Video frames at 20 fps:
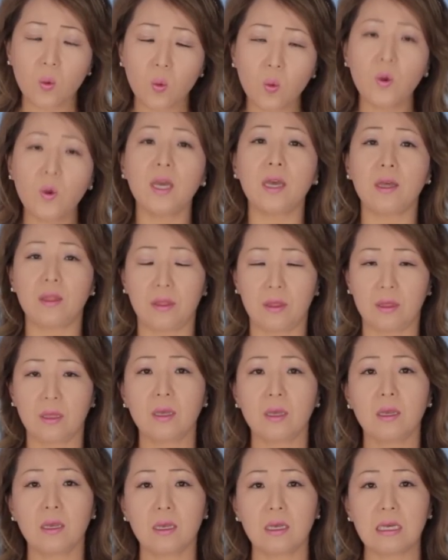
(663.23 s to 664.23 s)
with
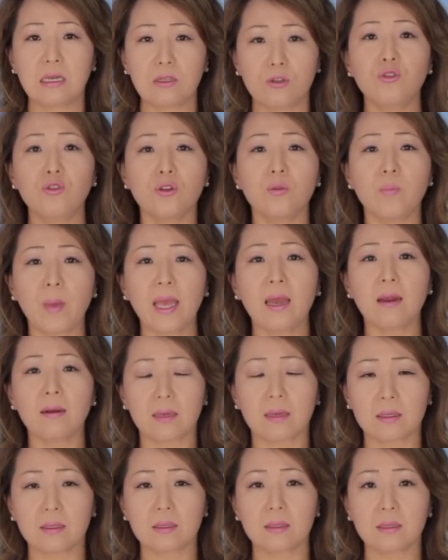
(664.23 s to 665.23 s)
true
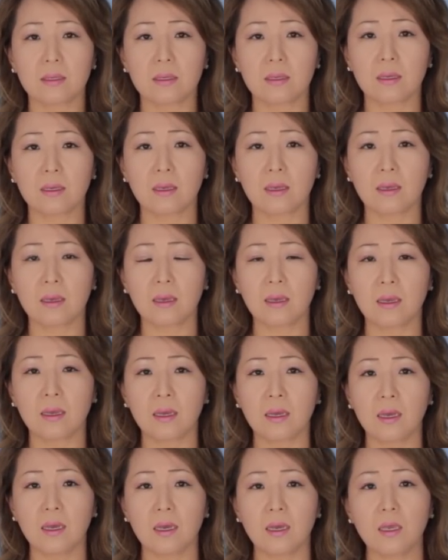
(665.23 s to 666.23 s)
parents.
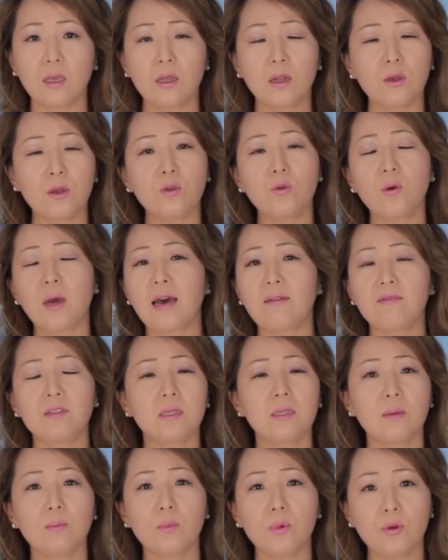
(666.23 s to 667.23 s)
You know, you have
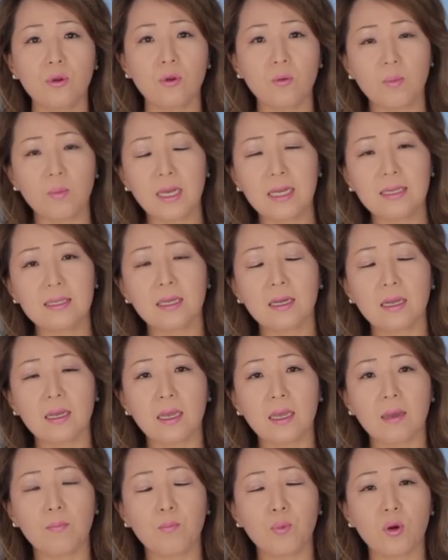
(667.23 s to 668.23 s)
some group
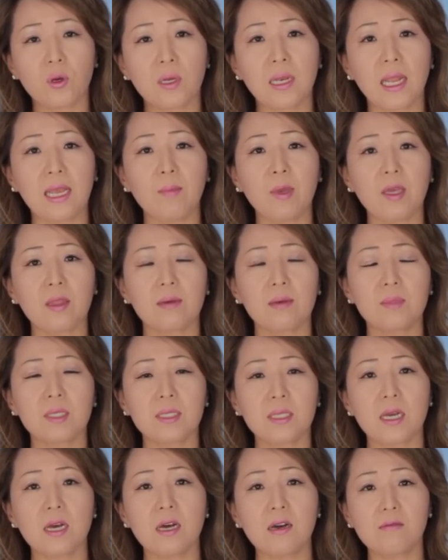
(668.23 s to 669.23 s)
basically proclaiming
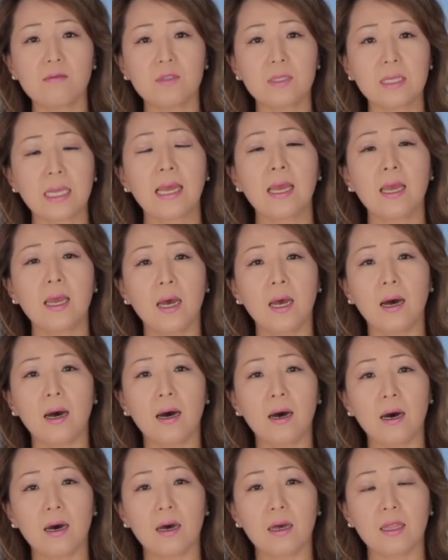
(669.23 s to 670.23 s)
themselves
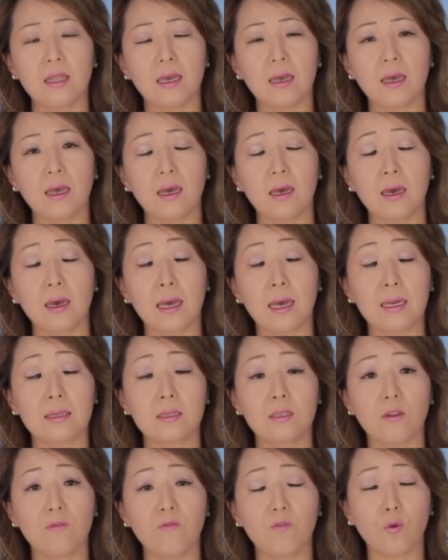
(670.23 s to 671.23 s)

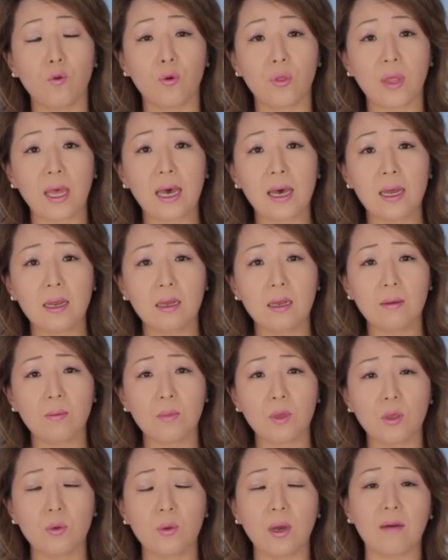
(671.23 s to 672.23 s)
as the fourth
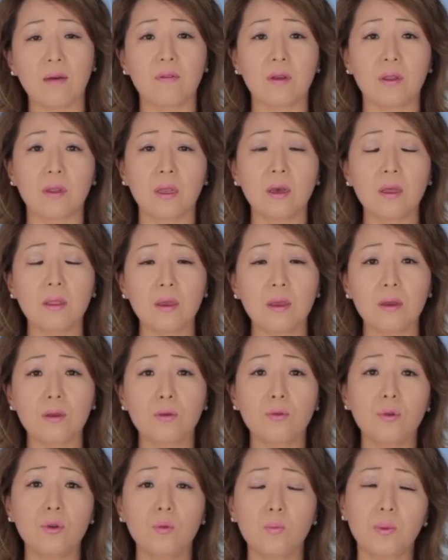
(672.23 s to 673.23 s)
Adam. You have another
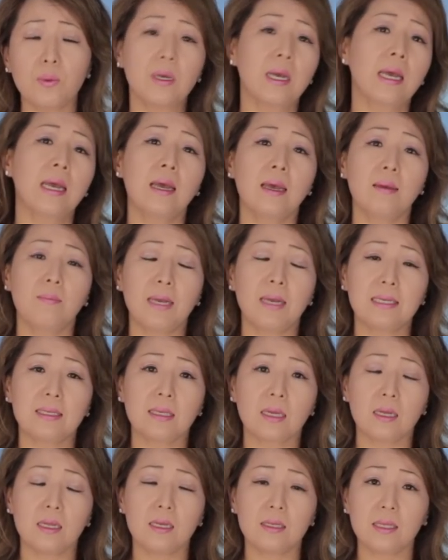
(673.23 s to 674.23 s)
group
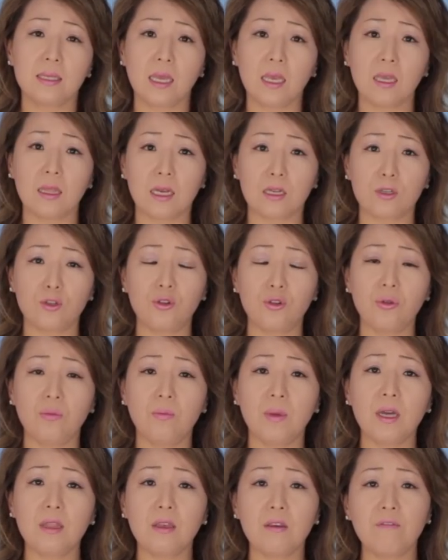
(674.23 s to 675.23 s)
basically saying that true
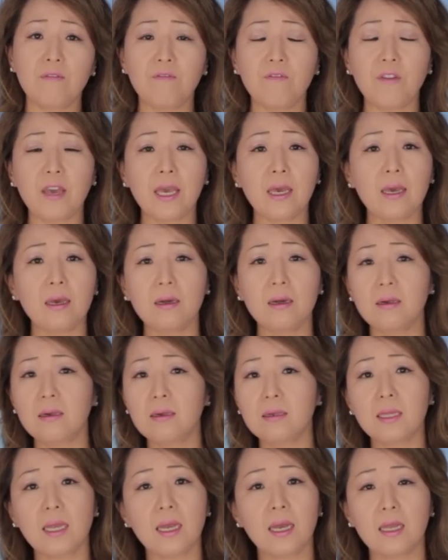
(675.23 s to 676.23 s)
mother
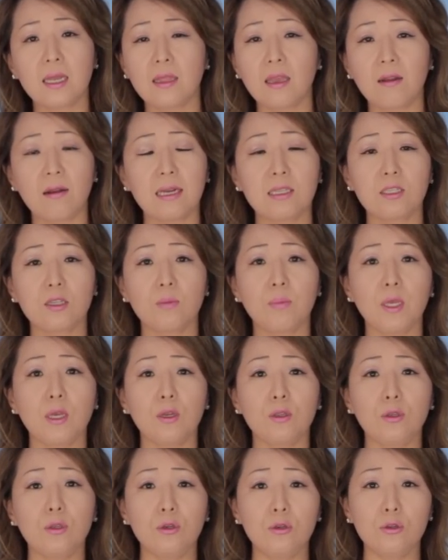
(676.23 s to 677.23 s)
failed and there has to be
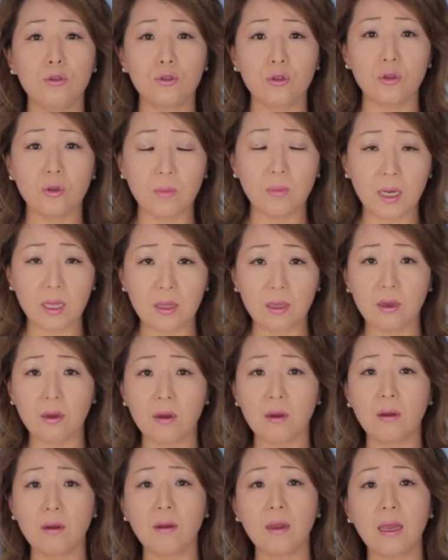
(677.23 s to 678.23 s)
a new true mother
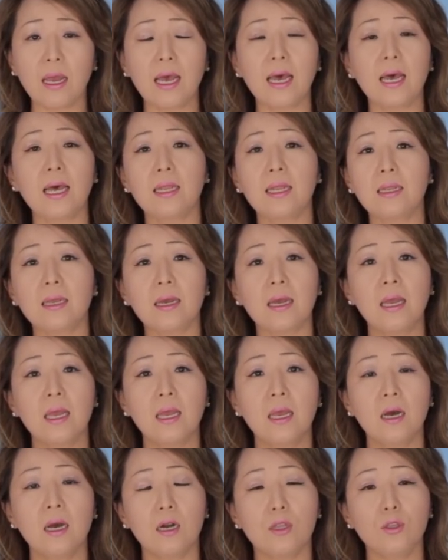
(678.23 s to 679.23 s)
and
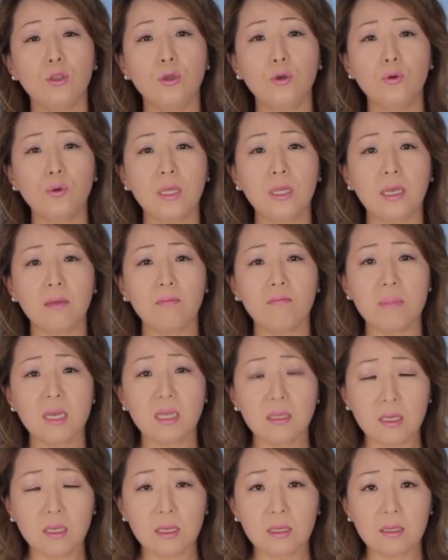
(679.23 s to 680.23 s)
a newly
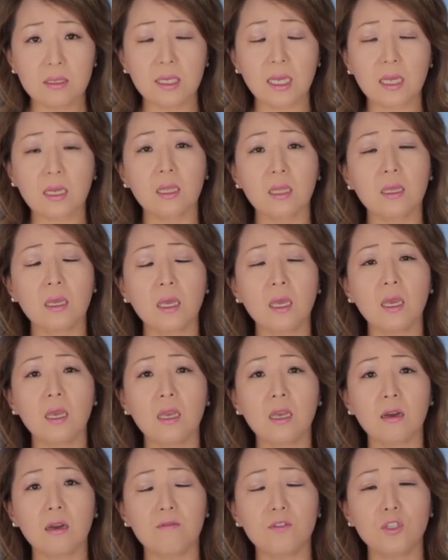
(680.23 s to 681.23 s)
minted second
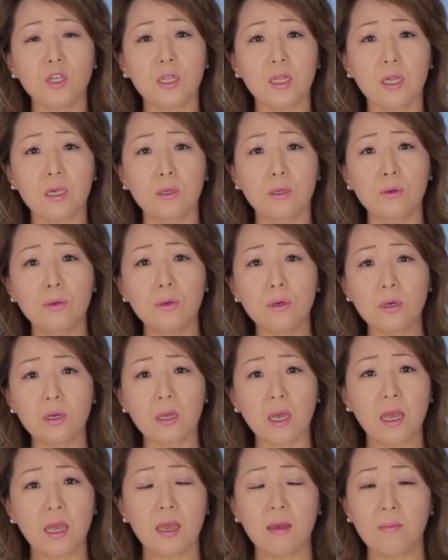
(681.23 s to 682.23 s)
king of
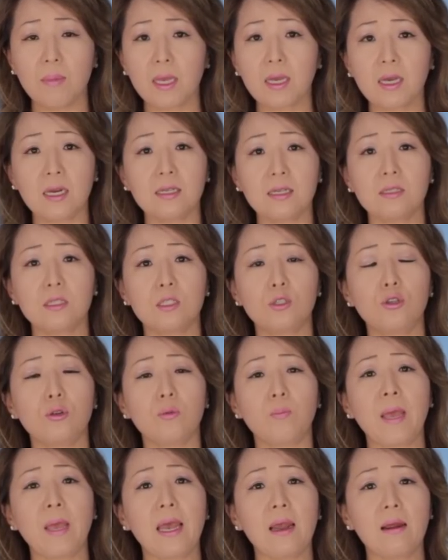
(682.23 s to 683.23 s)
Chanyeolguk because
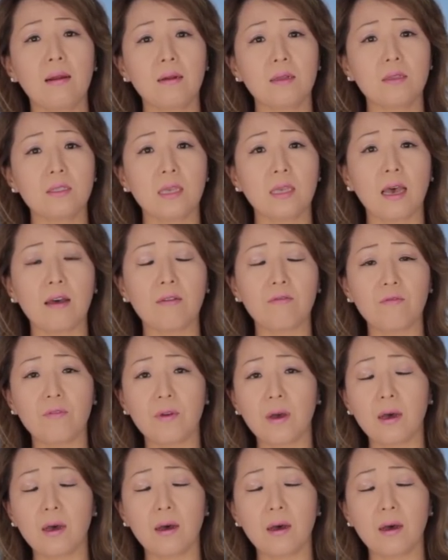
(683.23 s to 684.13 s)
true parents have